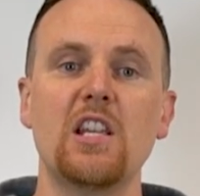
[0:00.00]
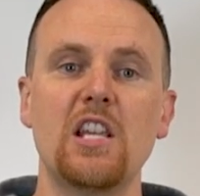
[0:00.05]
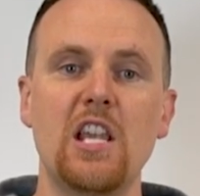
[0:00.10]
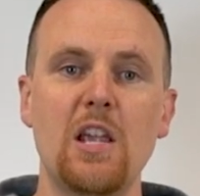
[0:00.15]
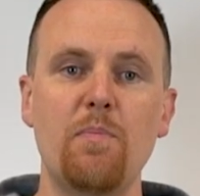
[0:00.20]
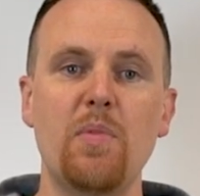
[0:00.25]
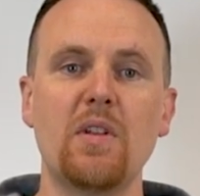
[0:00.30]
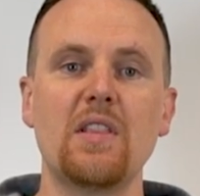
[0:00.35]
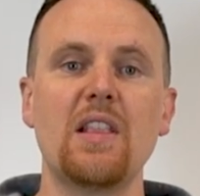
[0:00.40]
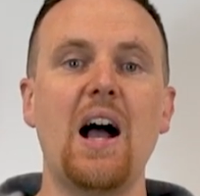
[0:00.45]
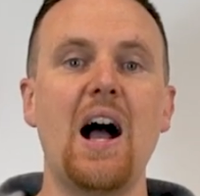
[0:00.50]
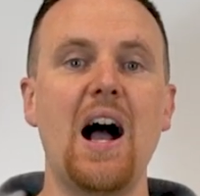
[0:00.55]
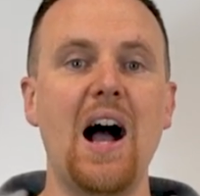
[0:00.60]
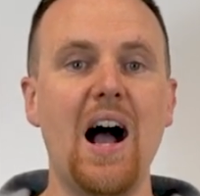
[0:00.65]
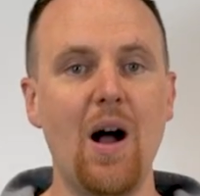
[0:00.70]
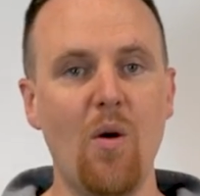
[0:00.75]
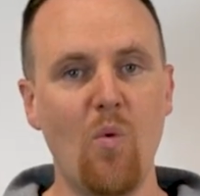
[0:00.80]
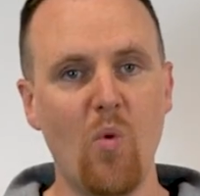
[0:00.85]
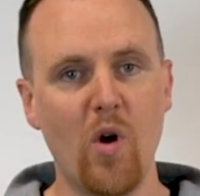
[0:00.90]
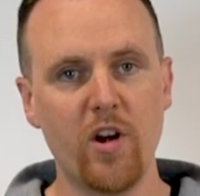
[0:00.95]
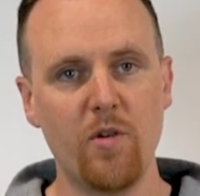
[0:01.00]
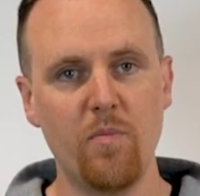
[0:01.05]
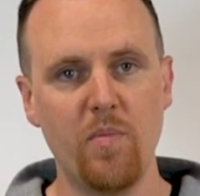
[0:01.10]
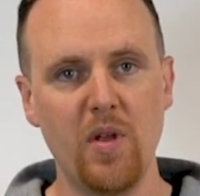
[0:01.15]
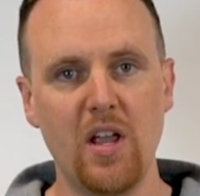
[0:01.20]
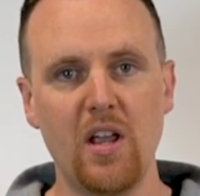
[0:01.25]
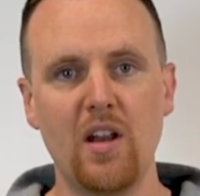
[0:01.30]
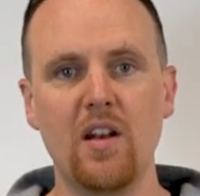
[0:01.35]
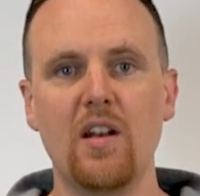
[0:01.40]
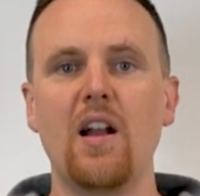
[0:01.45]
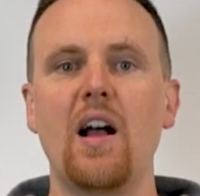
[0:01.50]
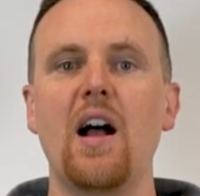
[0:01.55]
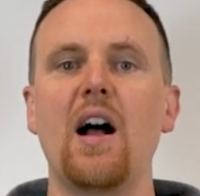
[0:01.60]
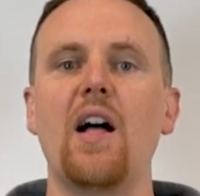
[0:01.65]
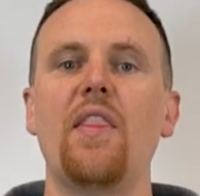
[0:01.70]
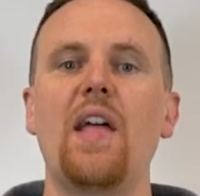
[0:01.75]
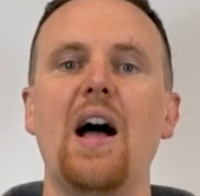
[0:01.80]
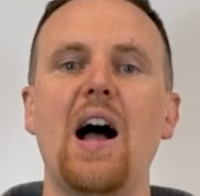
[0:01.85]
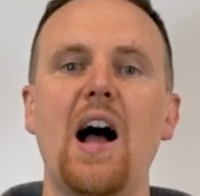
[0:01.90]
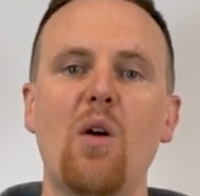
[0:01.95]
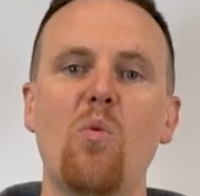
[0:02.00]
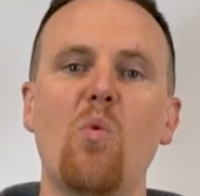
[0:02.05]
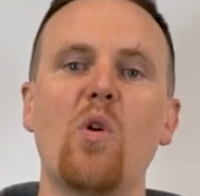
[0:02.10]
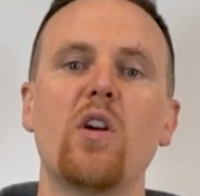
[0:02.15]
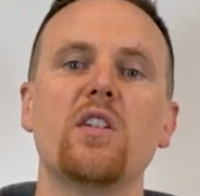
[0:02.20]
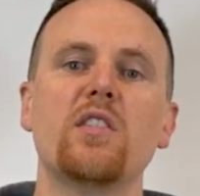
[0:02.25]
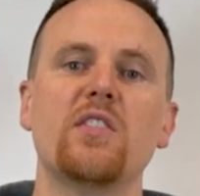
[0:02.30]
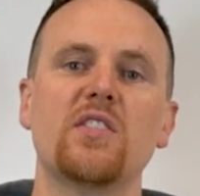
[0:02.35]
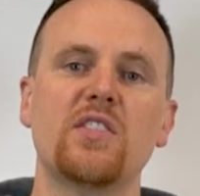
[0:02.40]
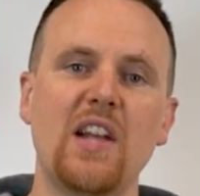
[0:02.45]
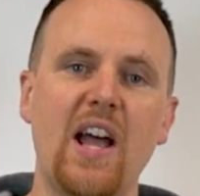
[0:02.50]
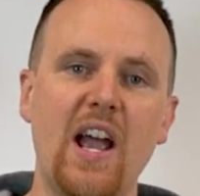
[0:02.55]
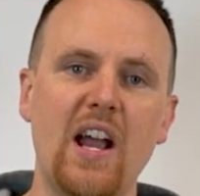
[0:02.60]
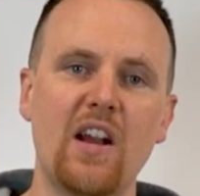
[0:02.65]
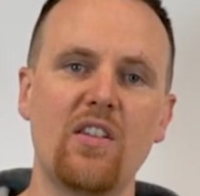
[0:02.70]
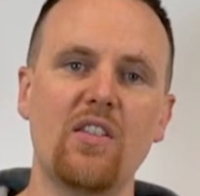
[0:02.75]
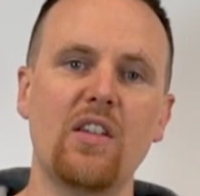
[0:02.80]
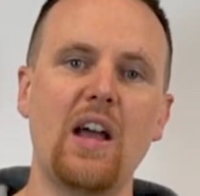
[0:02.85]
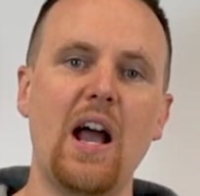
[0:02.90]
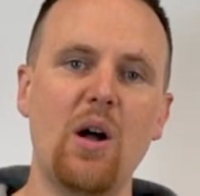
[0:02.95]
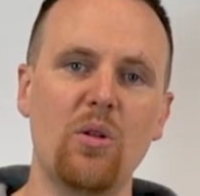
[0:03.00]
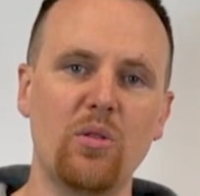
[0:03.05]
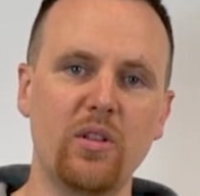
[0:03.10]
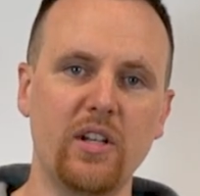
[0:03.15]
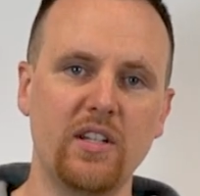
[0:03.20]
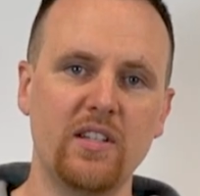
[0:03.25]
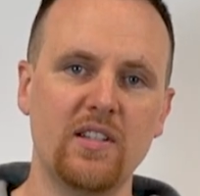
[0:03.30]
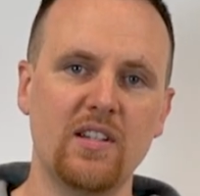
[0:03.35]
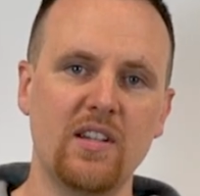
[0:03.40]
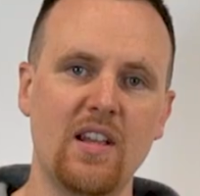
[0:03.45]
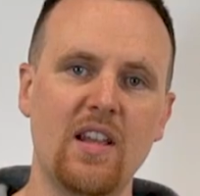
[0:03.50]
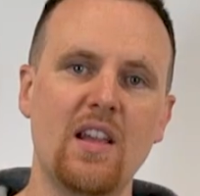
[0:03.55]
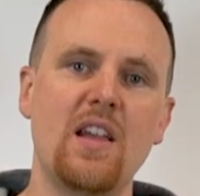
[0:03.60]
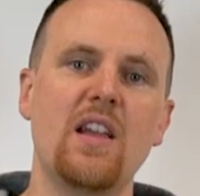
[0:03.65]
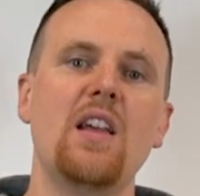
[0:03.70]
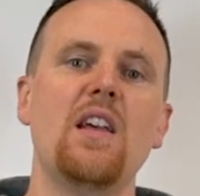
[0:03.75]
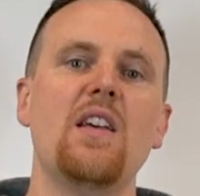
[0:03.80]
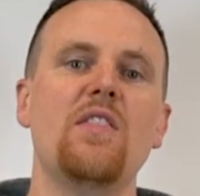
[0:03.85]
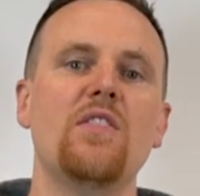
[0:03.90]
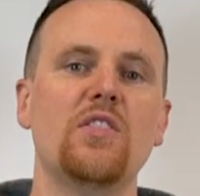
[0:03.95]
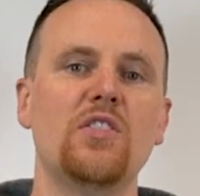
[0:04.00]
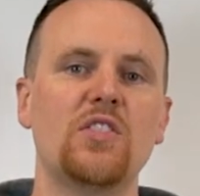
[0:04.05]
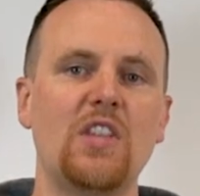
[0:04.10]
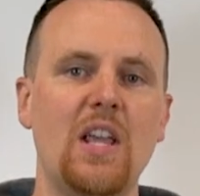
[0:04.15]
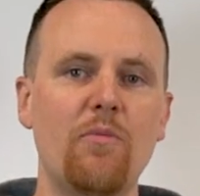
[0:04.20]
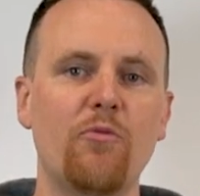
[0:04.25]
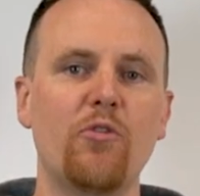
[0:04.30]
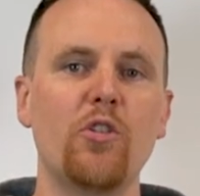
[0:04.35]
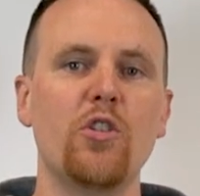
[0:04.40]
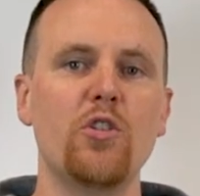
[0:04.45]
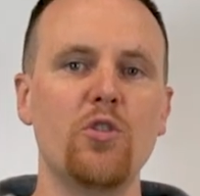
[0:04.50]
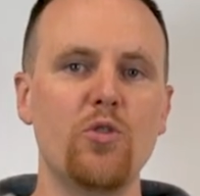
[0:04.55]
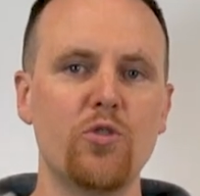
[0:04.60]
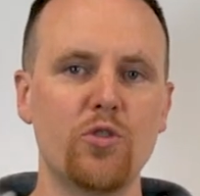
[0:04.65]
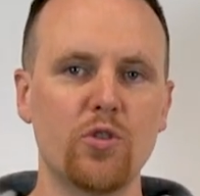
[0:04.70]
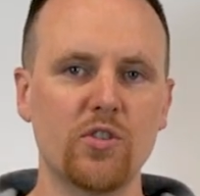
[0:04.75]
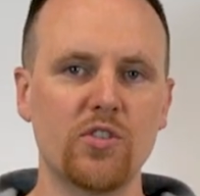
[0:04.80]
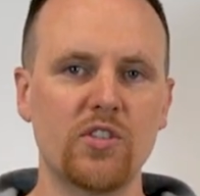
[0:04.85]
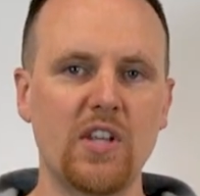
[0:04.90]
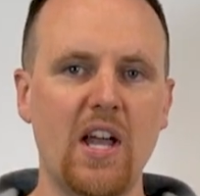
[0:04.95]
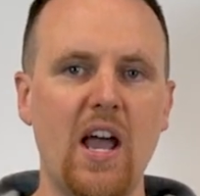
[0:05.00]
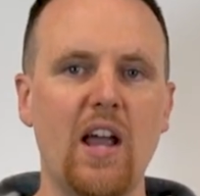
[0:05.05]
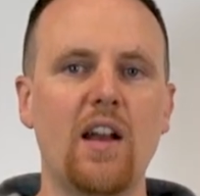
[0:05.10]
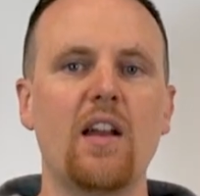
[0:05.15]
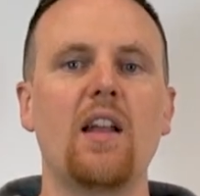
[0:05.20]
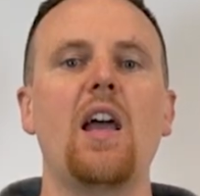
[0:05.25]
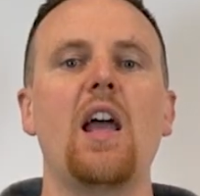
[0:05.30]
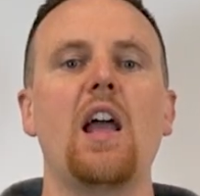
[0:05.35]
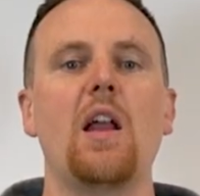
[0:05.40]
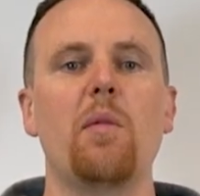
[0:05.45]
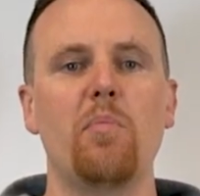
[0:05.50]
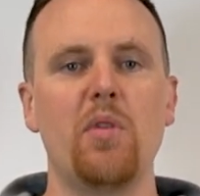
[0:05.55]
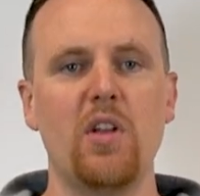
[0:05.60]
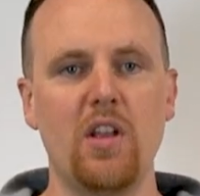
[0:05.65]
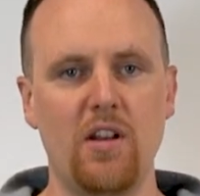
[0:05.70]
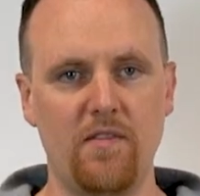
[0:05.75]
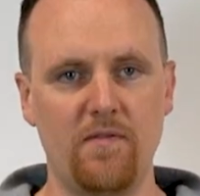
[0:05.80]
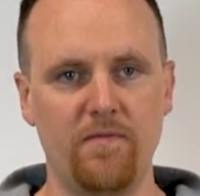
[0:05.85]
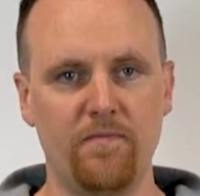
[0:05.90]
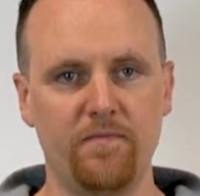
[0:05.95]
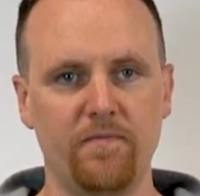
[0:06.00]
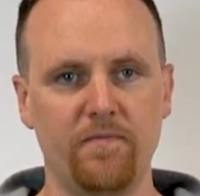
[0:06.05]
keeping the hot wired pin on the hot wired side of the outlet, and the same for the neutral side and pin.